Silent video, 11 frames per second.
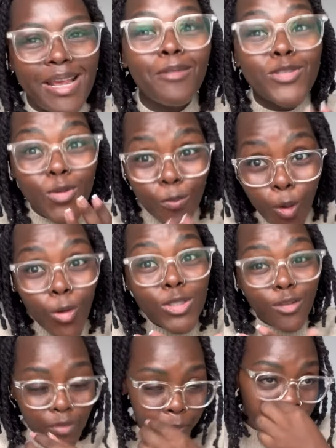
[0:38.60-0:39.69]
to most
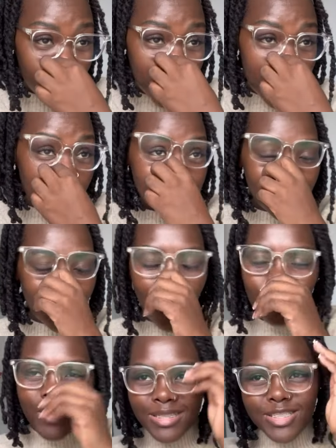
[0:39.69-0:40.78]
of the people that actually
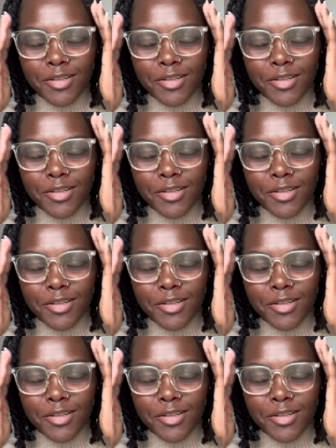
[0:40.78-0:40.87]
comment.